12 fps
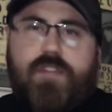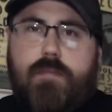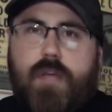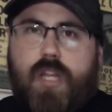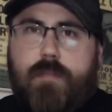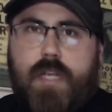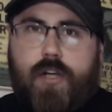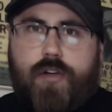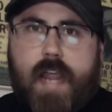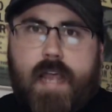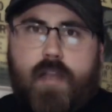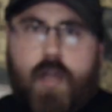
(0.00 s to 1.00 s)
millimeter
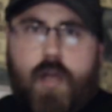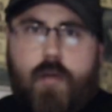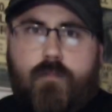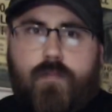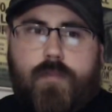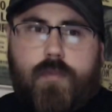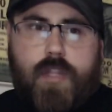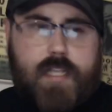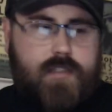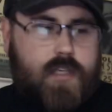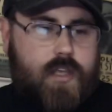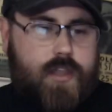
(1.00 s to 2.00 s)
neck,
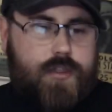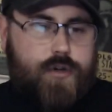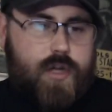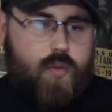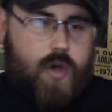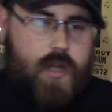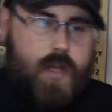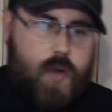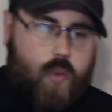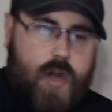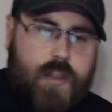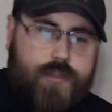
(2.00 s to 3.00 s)
that's a 31,
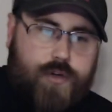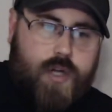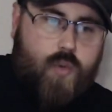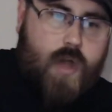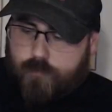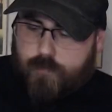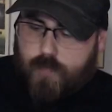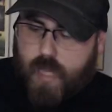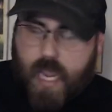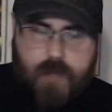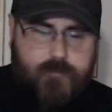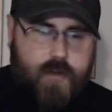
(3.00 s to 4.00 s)
1 and 31.
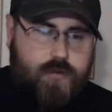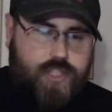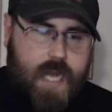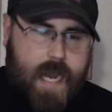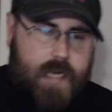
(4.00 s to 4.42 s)
Headphone jack,